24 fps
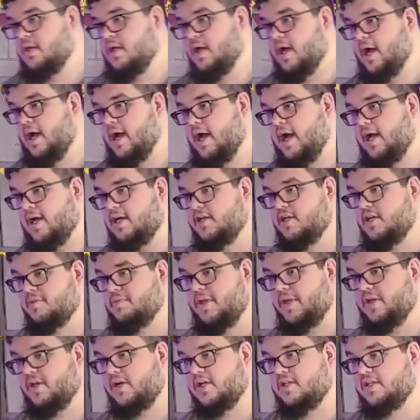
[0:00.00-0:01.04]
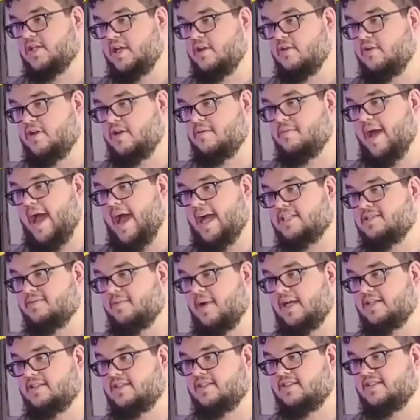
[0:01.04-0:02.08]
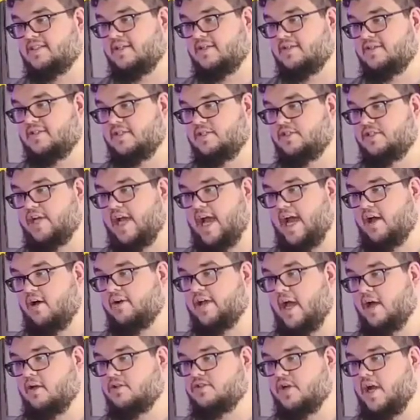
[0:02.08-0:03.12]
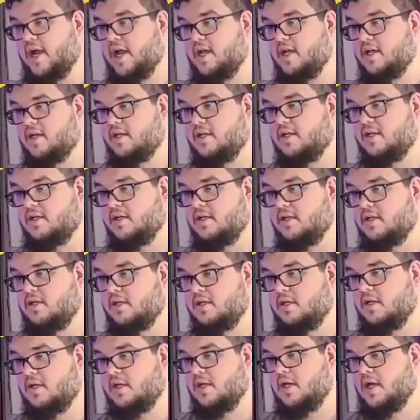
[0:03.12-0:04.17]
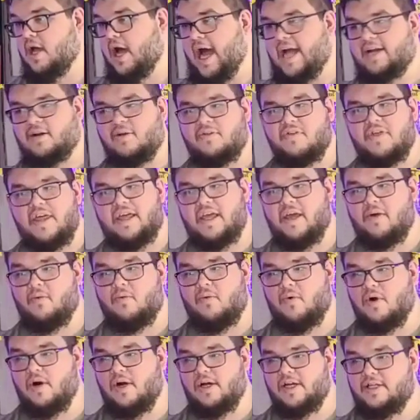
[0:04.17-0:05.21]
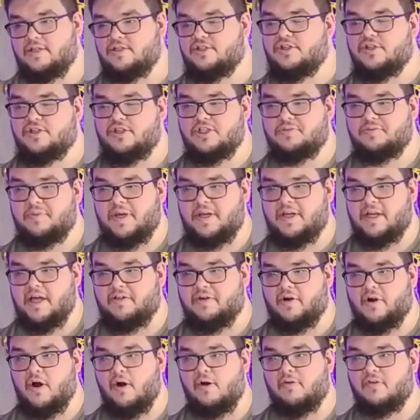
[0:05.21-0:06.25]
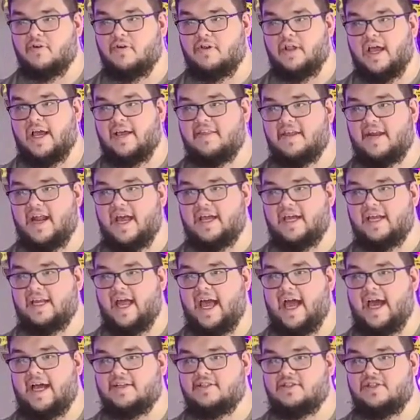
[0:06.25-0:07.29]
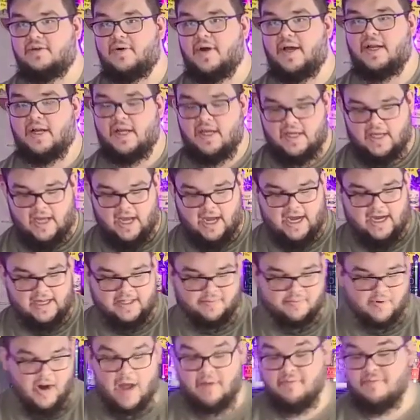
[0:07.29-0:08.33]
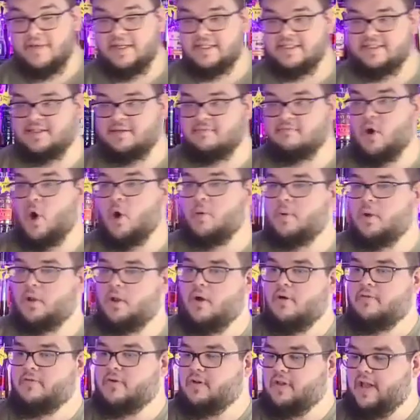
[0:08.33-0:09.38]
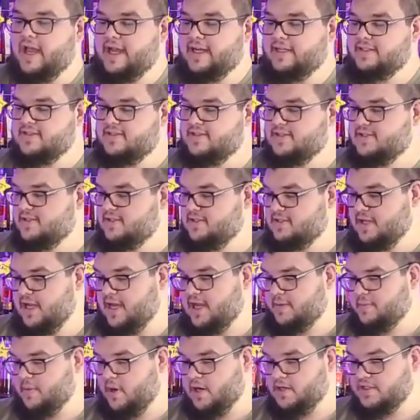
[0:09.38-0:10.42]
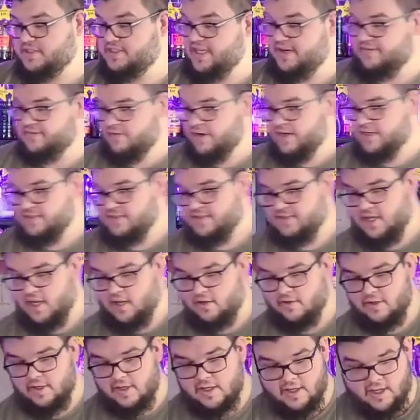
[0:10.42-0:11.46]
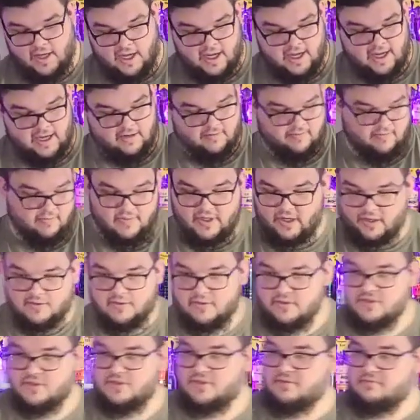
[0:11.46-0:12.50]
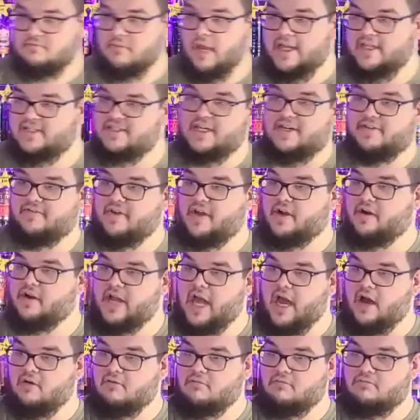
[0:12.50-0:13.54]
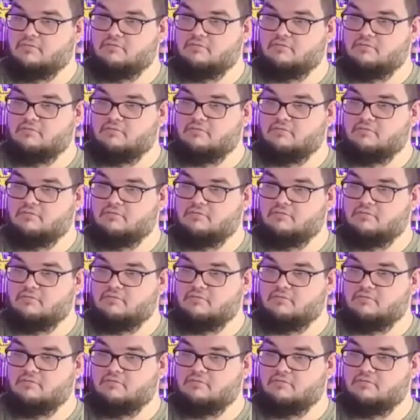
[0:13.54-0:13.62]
Uh, could be good. Then you can maximize and still see chat. Okay, I'll try. I don't think it would. It should just be another overlay that I can add to it. Uh, the problem is the mobile overlays um, are different, so um, you know, there's just I just got to figure it out.